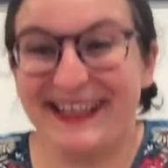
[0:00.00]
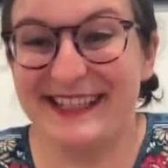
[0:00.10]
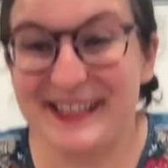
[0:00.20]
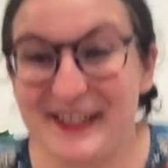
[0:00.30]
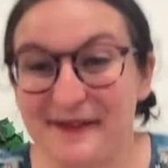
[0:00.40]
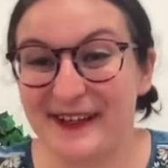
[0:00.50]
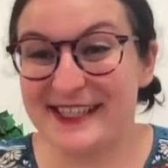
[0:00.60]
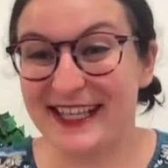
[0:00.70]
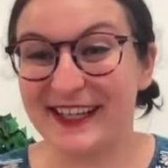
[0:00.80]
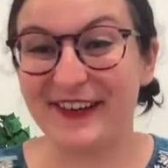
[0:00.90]
so the first
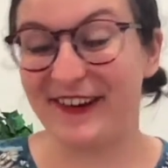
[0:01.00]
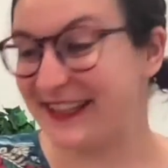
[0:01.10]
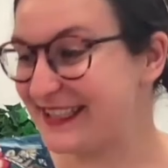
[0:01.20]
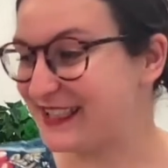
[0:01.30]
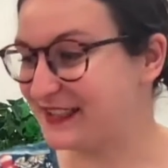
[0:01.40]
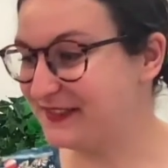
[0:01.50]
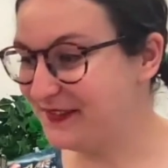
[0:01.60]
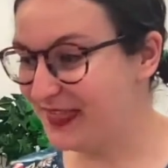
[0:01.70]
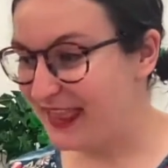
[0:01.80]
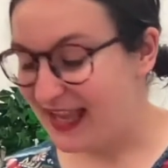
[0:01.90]
thing you're going to do
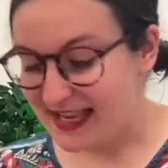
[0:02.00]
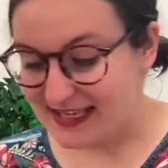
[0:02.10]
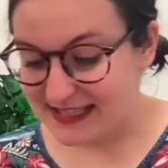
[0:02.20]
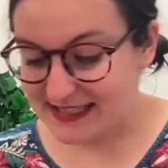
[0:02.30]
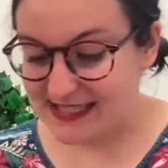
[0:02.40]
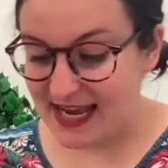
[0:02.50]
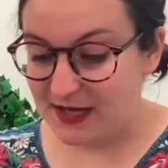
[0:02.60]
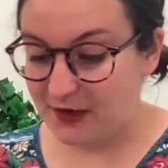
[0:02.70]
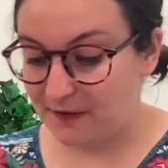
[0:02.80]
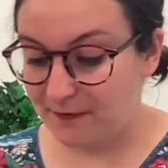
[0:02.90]
is take
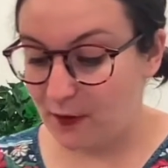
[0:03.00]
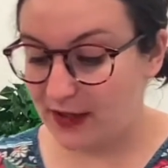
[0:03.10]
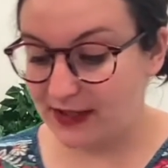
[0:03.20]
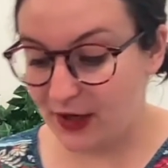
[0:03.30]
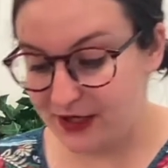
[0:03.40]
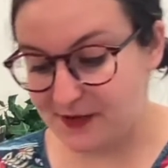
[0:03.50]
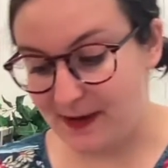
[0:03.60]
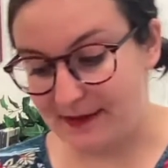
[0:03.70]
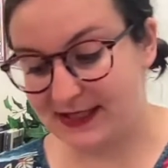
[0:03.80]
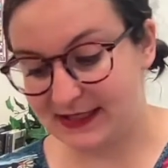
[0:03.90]
your 4 large
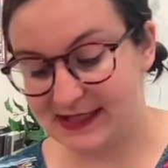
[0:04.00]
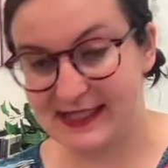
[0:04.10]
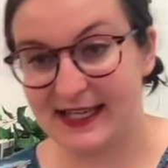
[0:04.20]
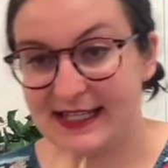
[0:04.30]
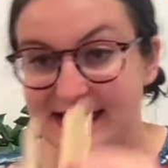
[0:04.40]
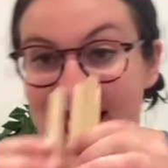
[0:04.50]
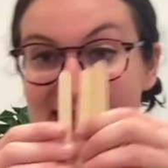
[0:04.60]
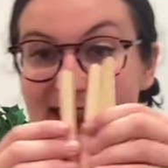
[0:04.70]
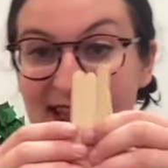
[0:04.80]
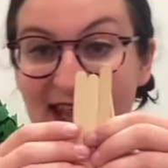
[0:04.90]
popsicle sticks
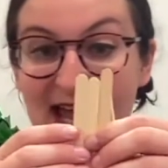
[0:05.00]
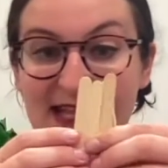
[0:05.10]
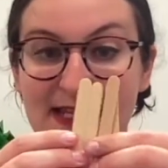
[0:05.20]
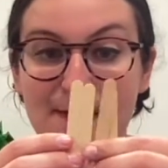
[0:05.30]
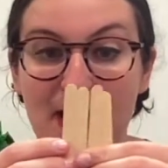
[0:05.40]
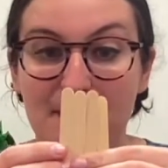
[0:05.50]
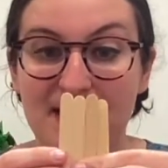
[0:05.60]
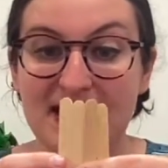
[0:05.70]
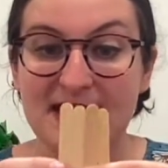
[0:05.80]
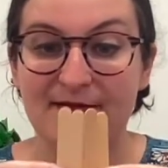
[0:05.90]
and line them up
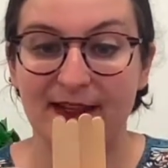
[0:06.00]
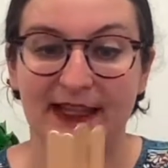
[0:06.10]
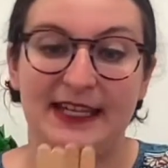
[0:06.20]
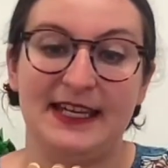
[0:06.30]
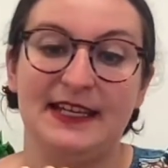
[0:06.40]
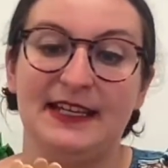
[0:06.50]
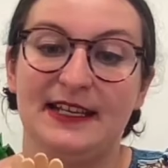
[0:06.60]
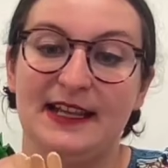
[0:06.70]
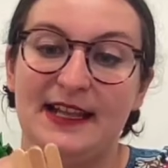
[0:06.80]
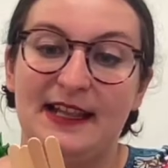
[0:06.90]
evenly
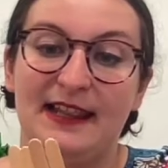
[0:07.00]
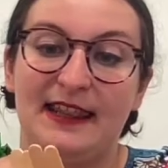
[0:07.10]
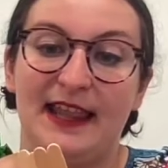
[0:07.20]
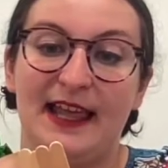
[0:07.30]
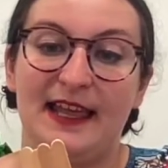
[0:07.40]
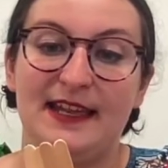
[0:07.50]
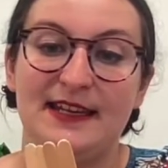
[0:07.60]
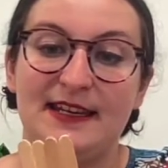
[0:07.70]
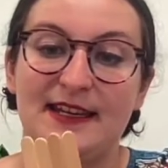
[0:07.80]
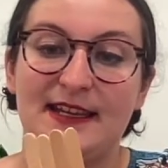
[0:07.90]

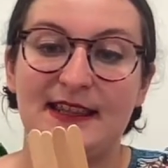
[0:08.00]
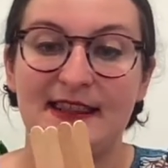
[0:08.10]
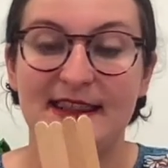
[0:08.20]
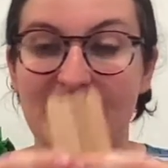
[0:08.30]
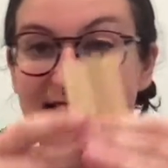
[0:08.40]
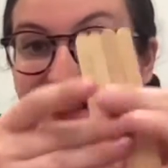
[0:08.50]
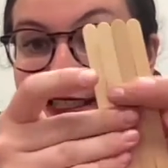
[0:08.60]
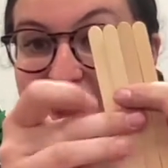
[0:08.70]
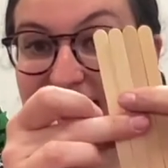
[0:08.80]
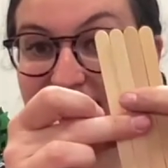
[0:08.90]
like
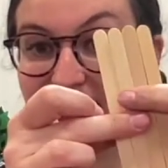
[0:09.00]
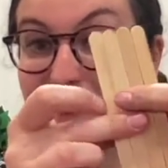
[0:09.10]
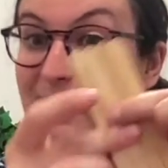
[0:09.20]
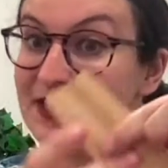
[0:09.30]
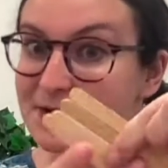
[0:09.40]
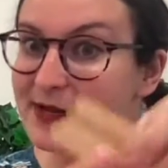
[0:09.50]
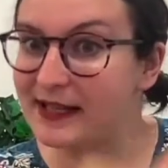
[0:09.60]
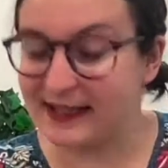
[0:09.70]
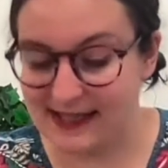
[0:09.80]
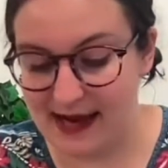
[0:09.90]
this. I'm gonna do it on
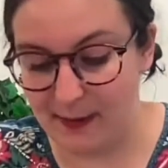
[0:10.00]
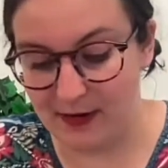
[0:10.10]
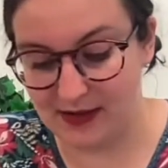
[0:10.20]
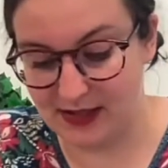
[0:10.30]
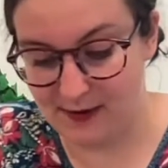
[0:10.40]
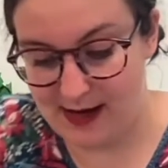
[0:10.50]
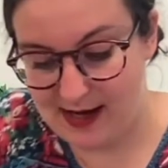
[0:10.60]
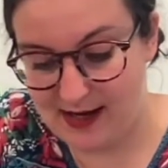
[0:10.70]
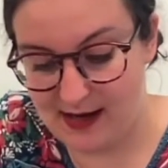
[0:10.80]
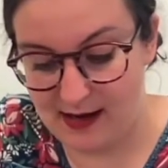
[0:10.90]
the table so I
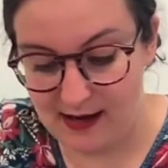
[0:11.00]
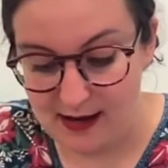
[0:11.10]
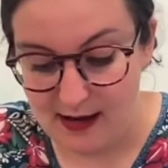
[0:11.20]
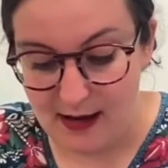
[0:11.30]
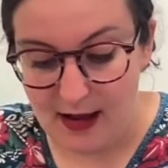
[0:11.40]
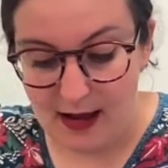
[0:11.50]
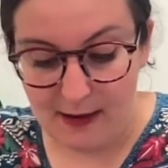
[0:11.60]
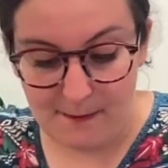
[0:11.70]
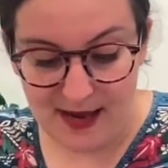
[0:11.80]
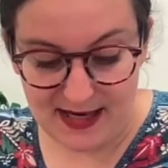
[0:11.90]
can
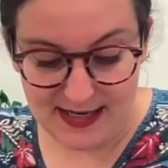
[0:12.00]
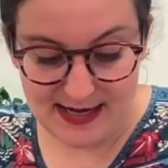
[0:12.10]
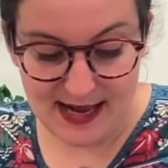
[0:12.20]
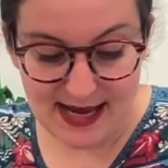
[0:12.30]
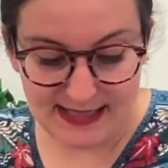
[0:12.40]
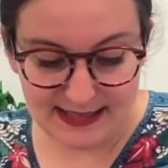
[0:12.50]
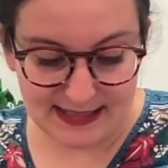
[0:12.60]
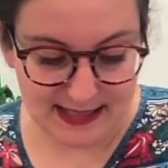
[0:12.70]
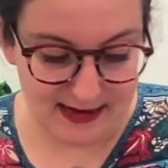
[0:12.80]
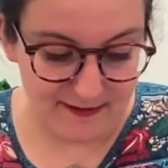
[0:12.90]
make it nice and
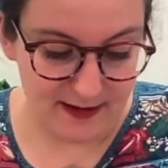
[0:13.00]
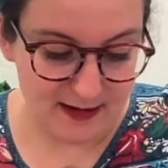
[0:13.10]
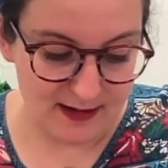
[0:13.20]
even.